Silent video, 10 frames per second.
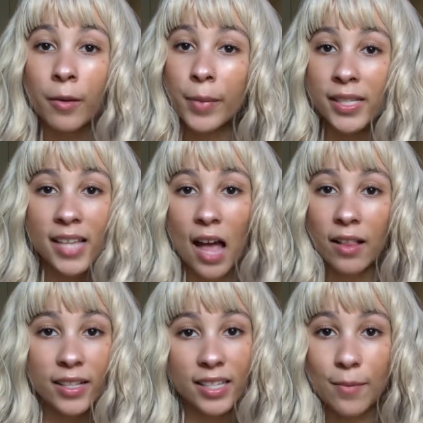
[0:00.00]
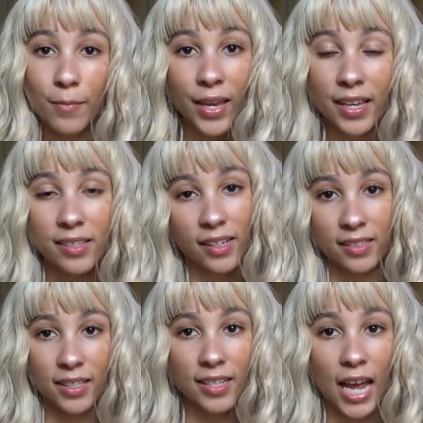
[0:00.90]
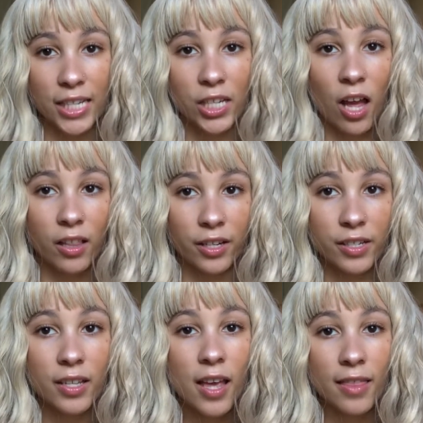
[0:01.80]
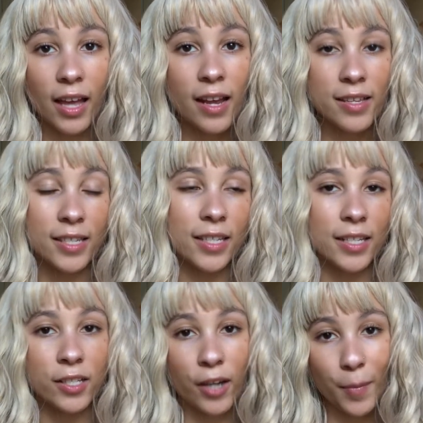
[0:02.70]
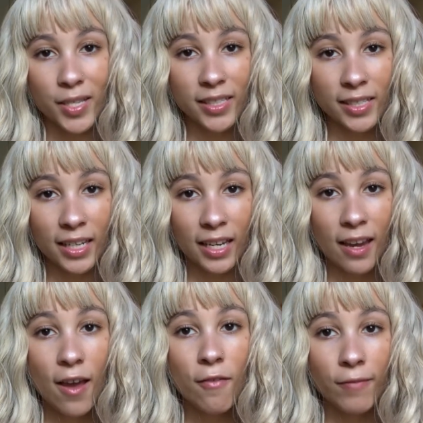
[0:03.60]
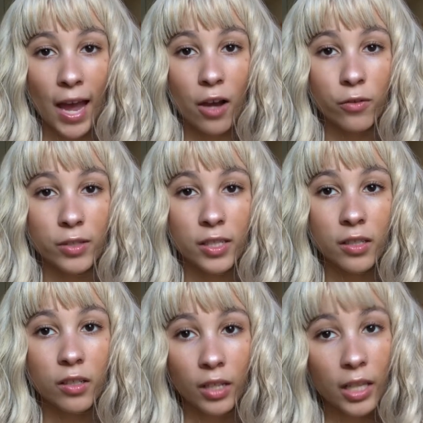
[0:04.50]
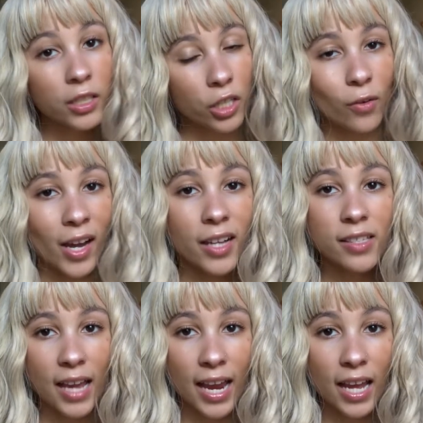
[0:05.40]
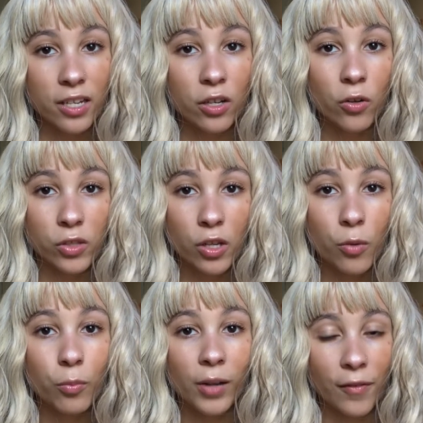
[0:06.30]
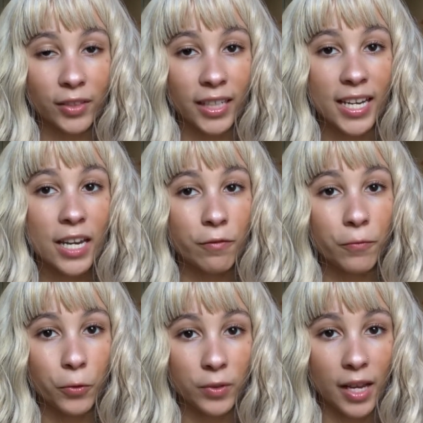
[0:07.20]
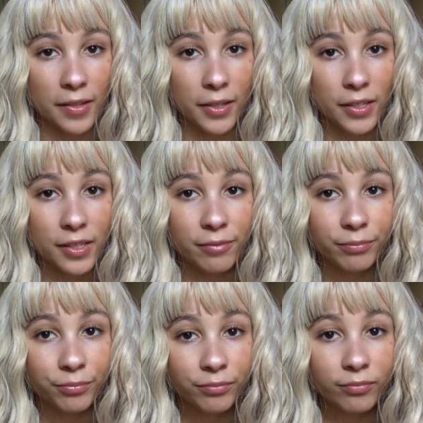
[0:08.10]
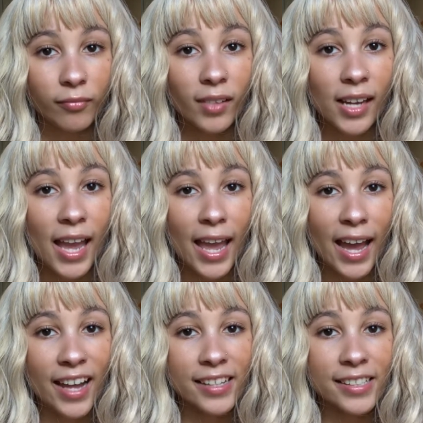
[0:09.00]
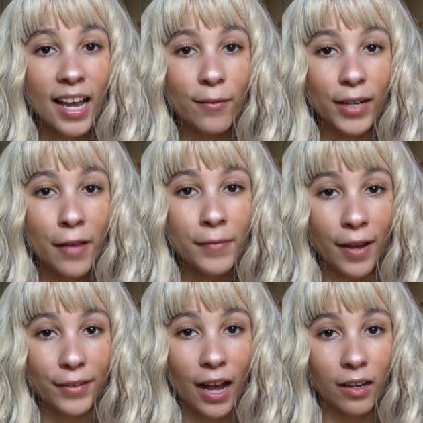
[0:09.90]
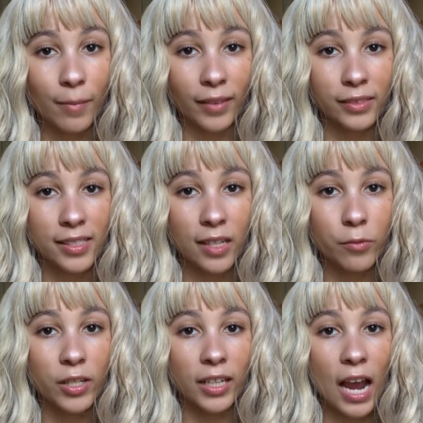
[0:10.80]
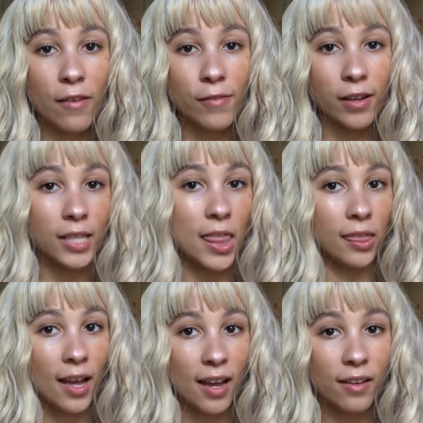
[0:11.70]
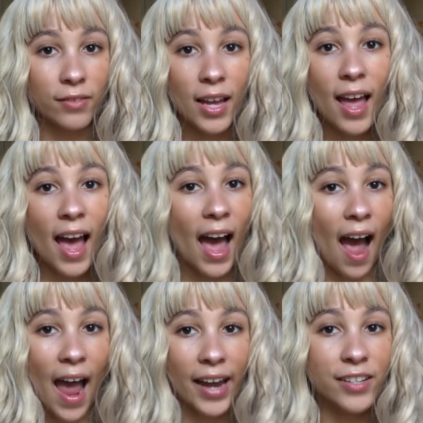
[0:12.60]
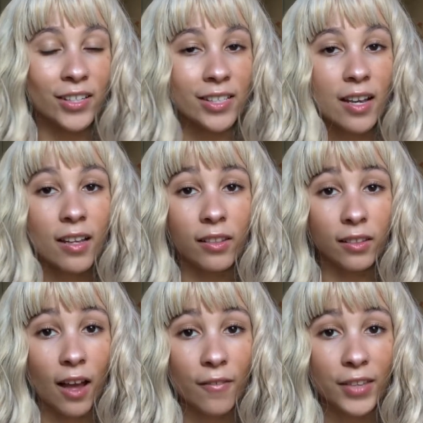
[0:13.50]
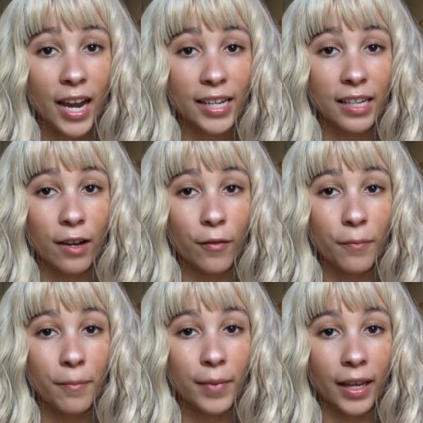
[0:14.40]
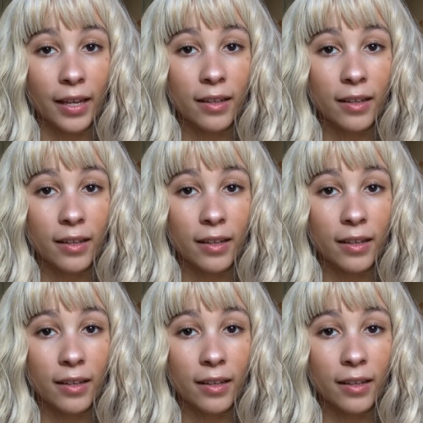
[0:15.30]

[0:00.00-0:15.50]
but salads can be $6 to $10. That is a discrepancy found in the US and also prevalent in food deserts. And when I found out about this subject, I fell in love. I just love the idea of like